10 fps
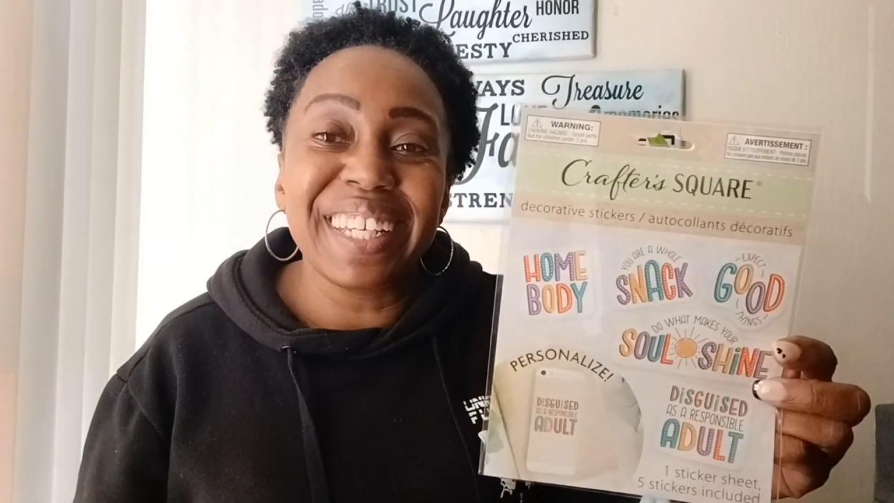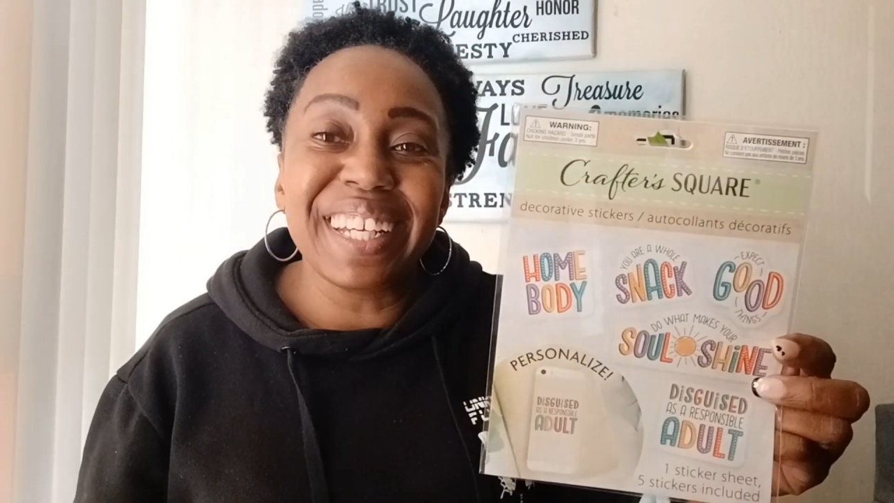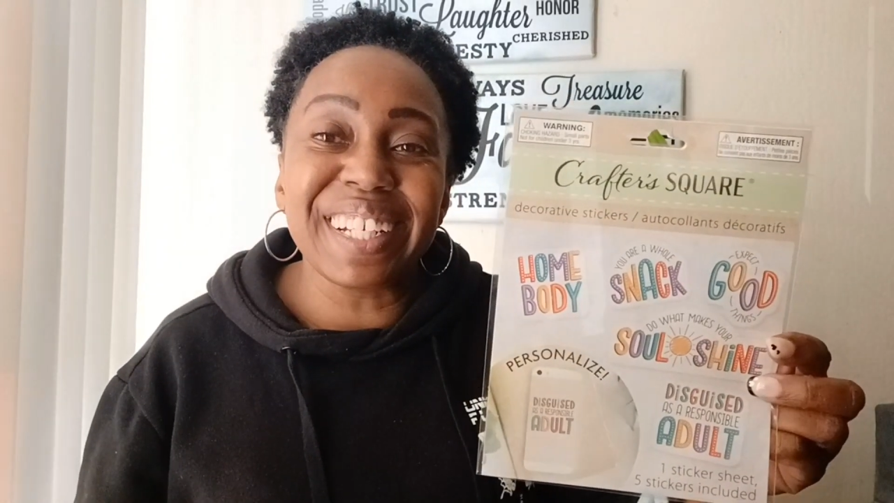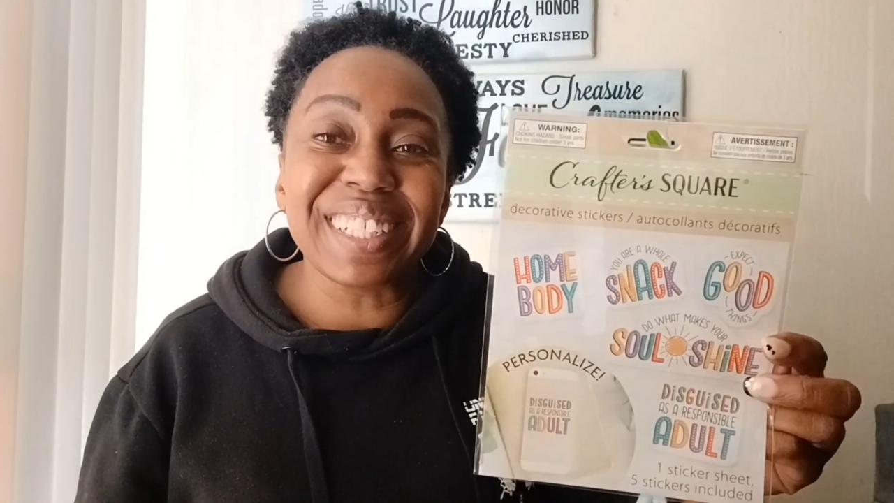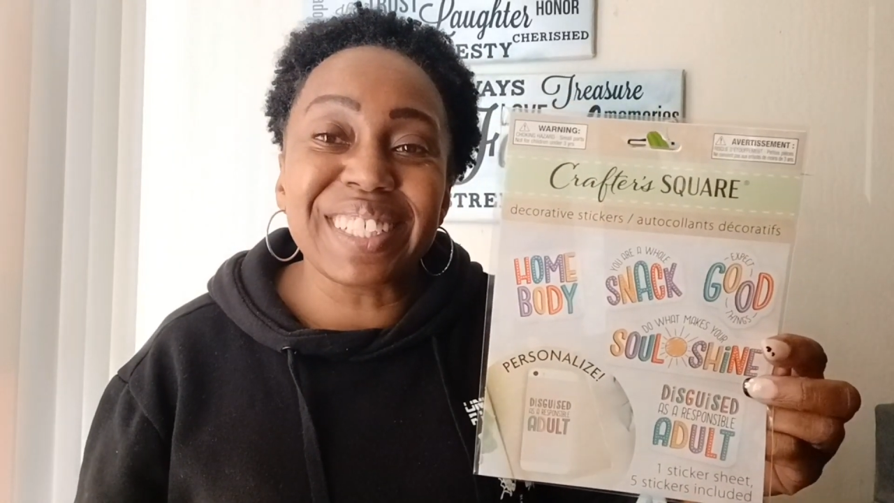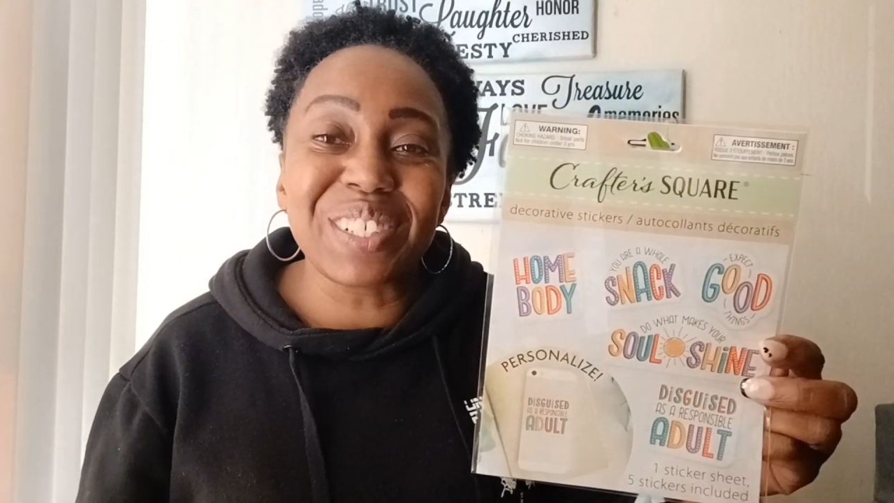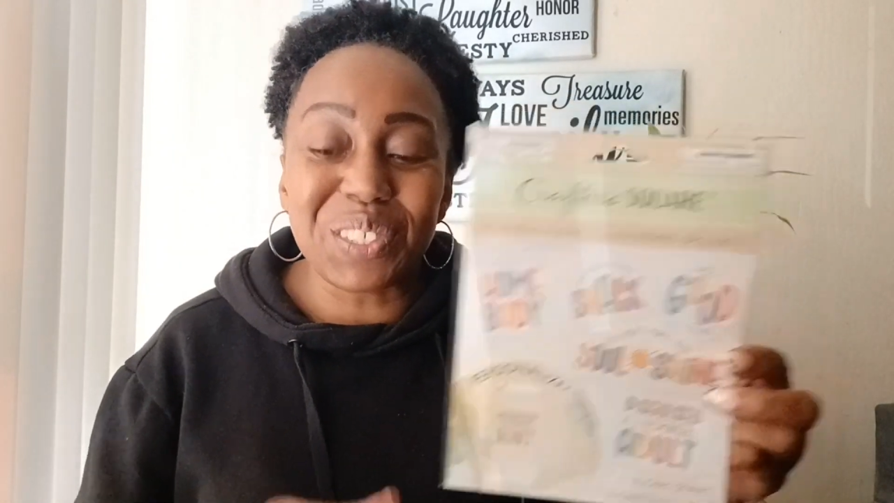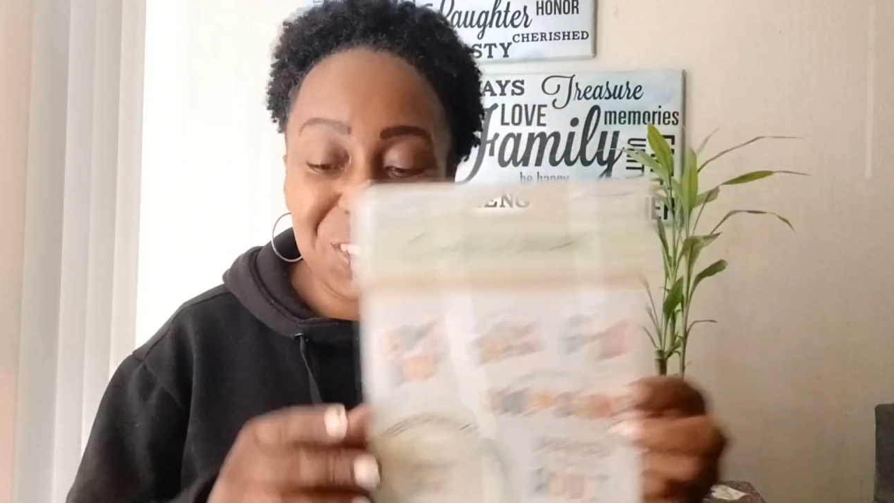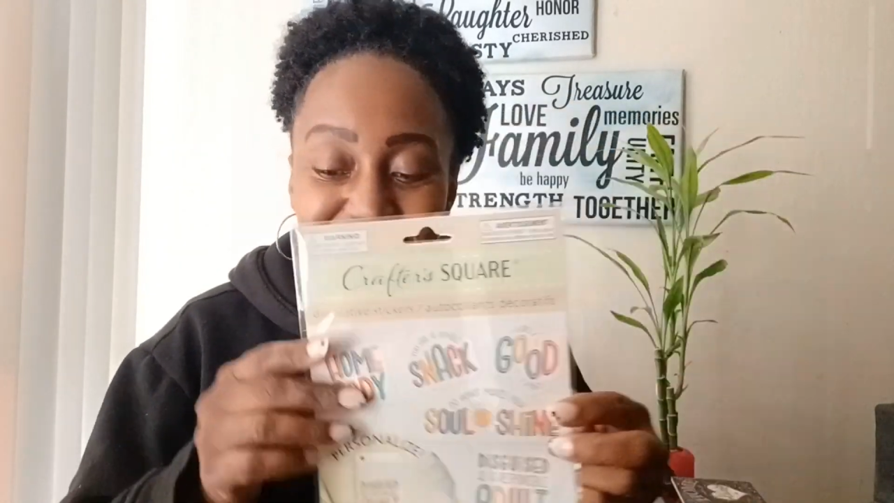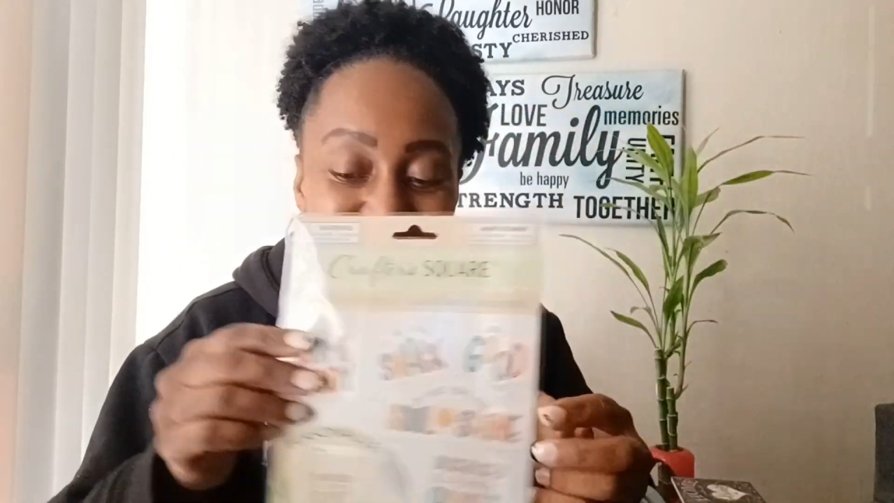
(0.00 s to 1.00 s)
yes,
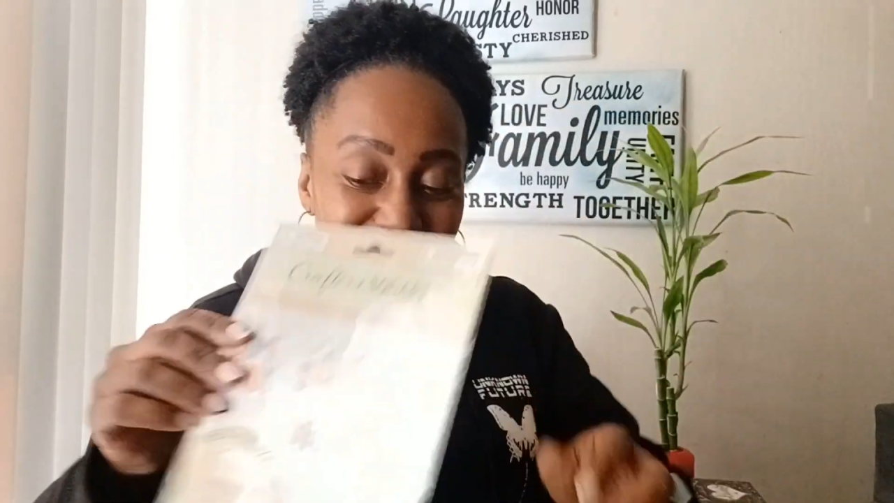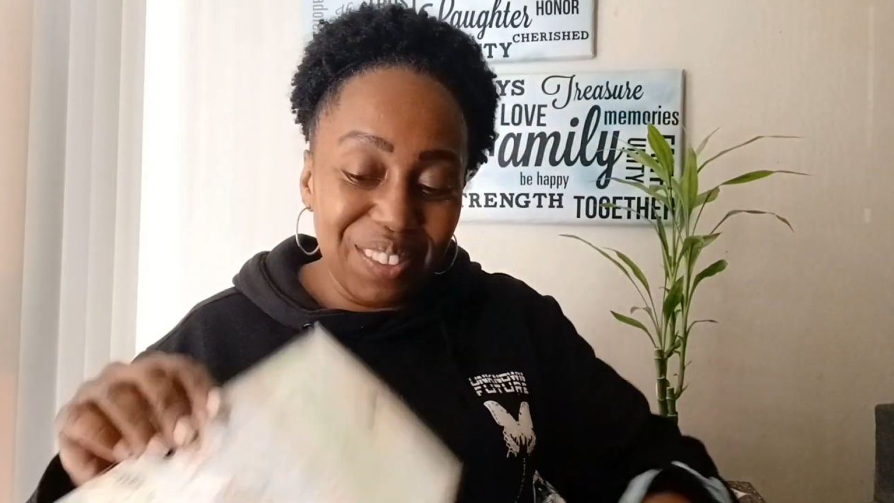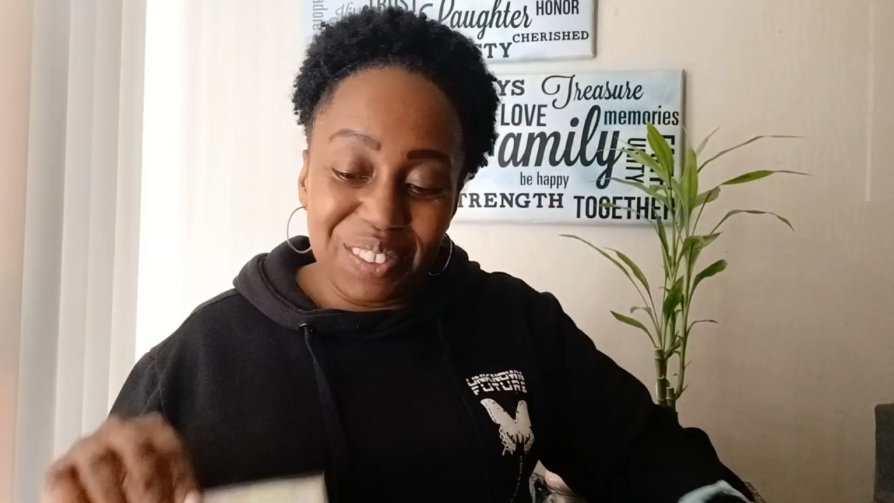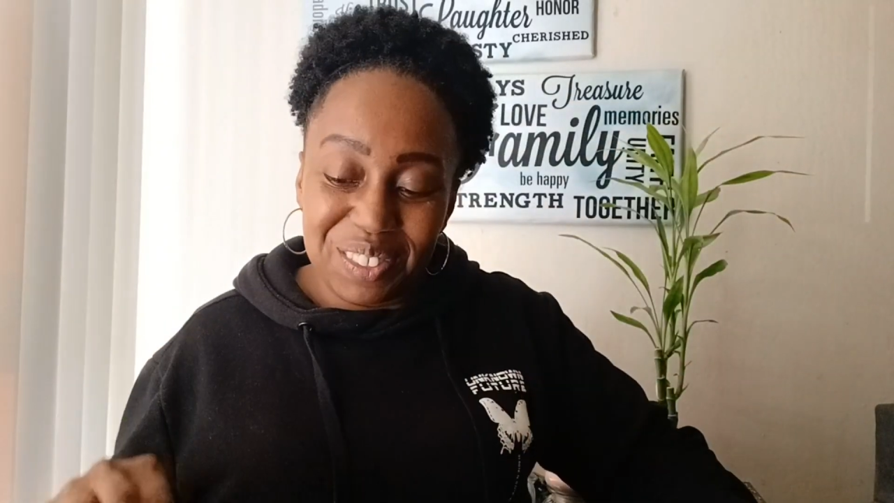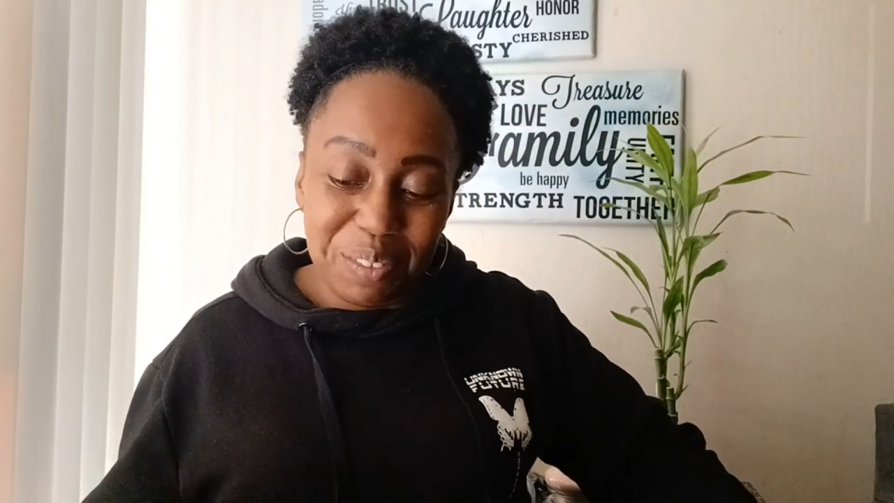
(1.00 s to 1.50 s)
those are cute.